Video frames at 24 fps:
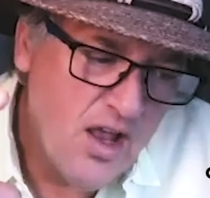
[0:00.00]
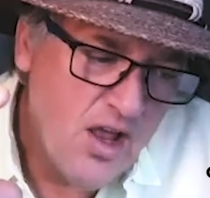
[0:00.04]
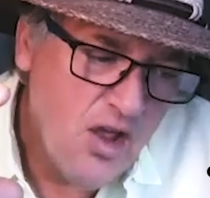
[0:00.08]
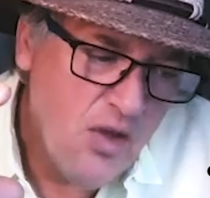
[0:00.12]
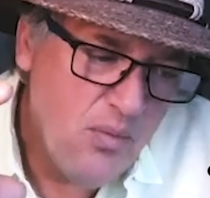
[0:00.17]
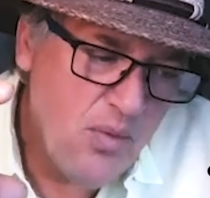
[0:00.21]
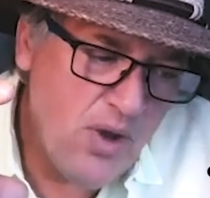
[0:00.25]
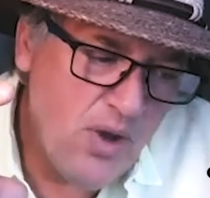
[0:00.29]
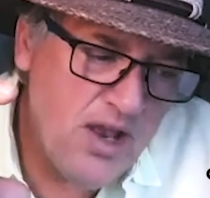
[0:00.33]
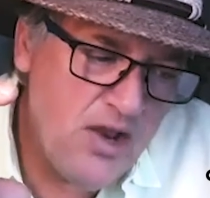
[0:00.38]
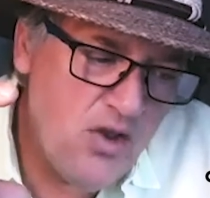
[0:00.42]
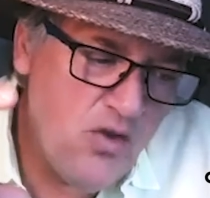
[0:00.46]

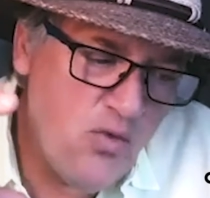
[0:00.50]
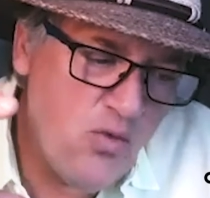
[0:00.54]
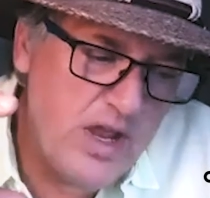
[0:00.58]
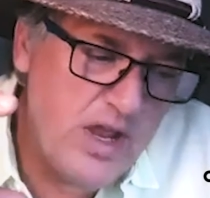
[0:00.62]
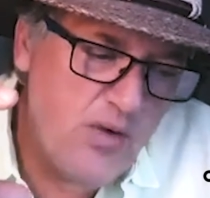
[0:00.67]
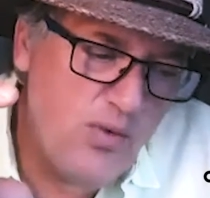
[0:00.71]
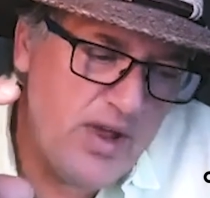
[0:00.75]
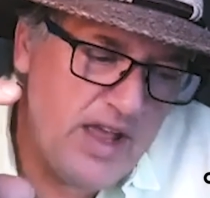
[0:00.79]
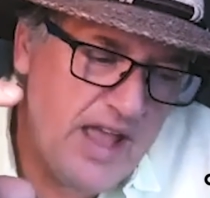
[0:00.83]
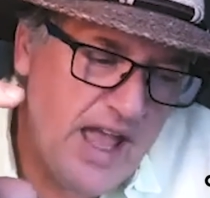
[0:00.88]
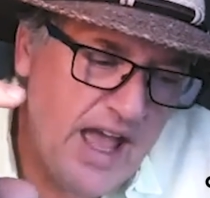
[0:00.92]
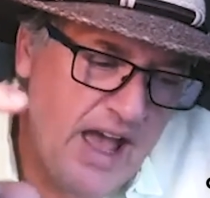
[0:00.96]
But
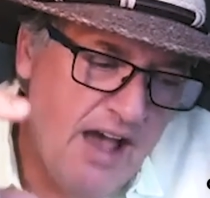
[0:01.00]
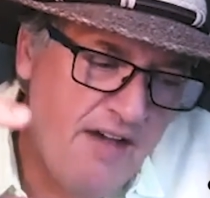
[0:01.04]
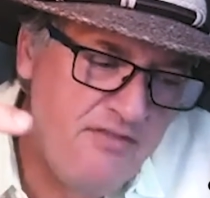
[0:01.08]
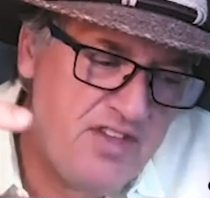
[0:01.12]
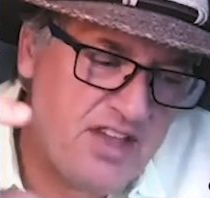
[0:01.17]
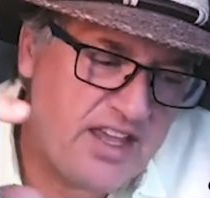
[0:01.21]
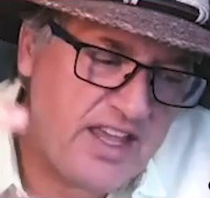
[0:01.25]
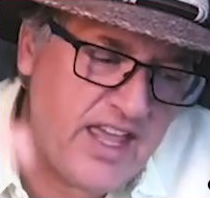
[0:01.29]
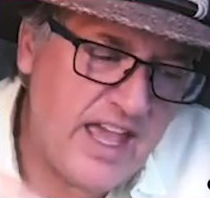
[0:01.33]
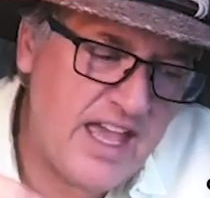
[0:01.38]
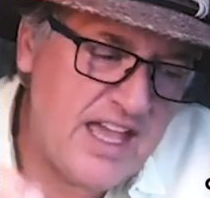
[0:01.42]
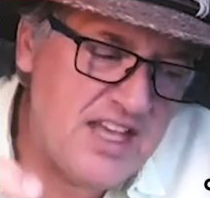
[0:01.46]
we have the
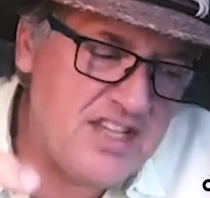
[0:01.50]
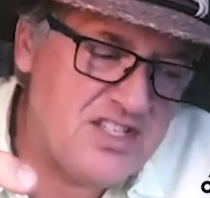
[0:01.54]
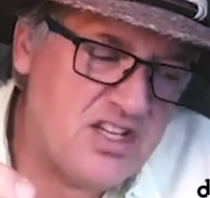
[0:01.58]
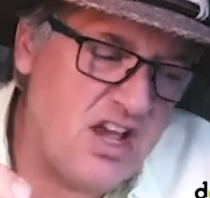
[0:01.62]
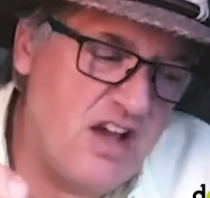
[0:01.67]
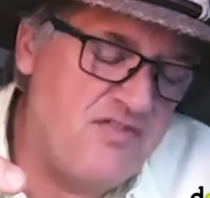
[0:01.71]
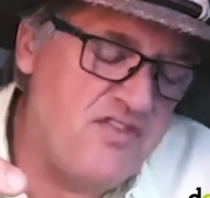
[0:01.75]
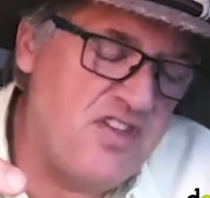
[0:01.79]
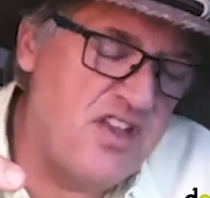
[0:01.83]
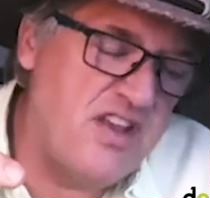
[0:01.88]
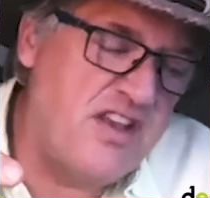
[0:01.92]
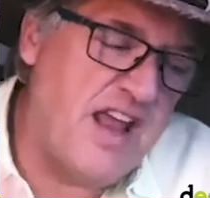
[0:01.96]
case
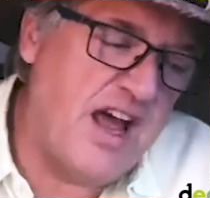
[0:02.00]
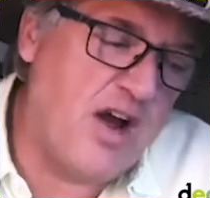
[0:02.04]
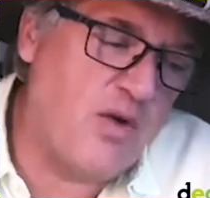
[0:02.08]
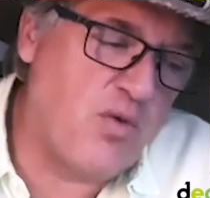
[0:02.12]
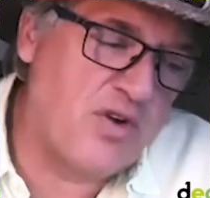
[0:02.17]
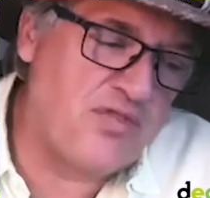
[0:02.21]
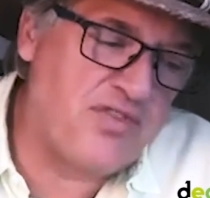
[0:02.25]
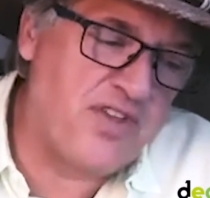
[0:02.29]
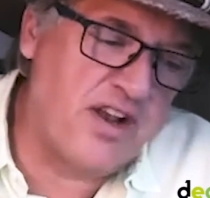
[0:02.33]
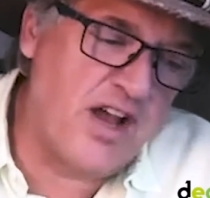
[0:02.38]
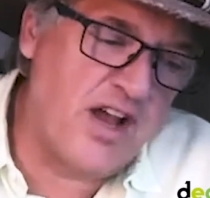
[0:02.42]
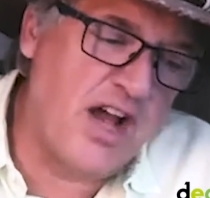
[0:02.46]
of the
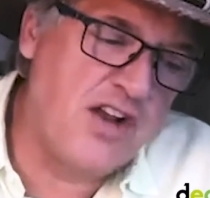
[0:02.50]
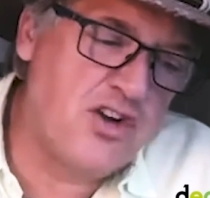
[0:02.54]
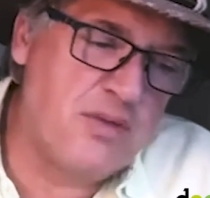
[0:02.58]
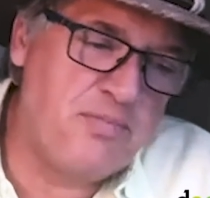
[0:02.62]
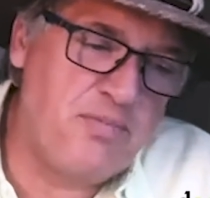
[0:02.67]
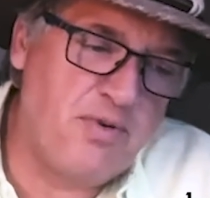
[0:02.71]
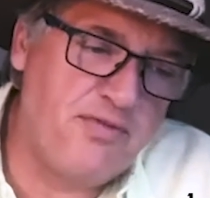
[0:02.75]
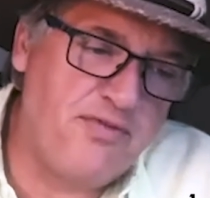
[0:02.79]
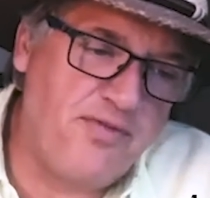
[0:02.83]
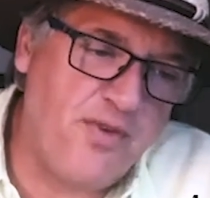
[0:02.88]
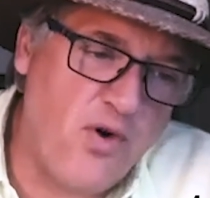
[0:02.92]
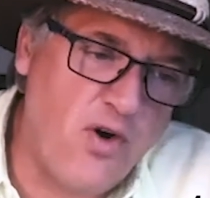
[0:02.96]
network that
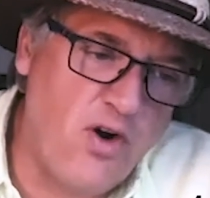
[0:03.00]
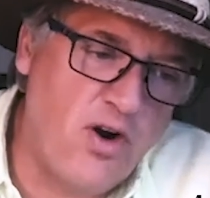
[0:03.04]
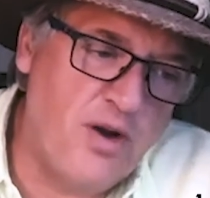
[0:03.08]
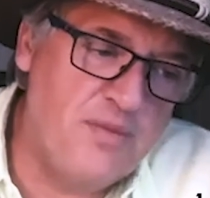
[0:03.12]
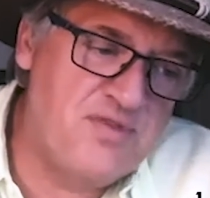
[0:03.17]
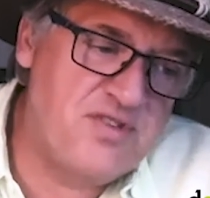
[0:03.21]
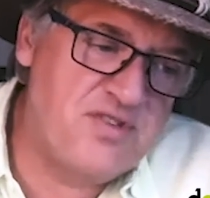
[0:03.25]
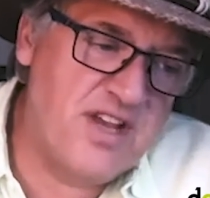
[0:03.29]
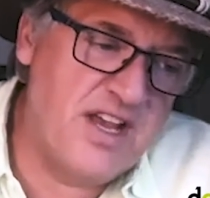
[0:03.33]
underperforms,